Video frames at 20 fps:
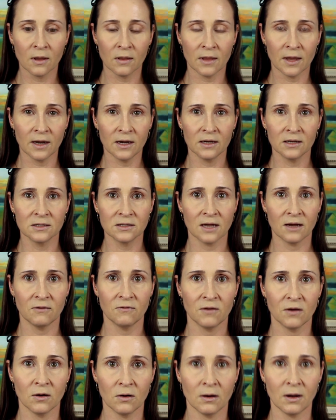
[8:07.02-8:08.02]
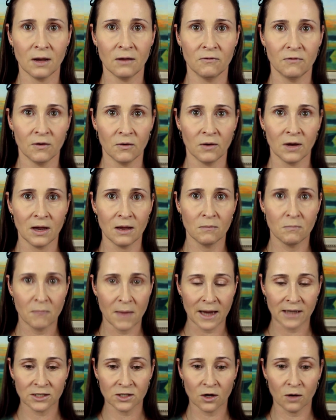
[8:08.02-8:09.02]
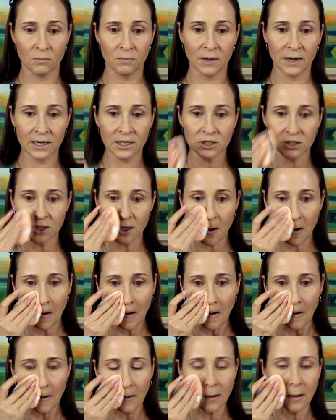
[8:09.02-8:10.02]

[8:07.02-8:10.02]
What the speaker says: That is a very, very matte complexion.